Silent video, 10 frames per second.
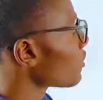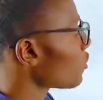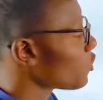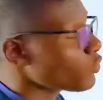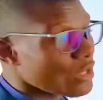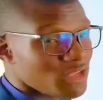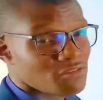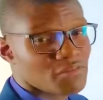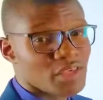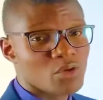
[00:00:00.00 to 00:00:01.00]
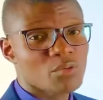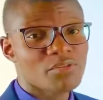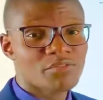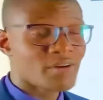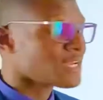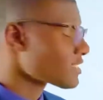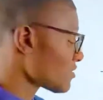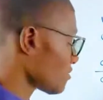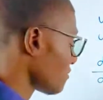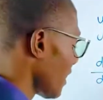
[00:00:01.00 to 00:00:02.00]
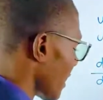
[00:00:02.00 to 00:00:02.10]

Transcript: u and v will be functions of x.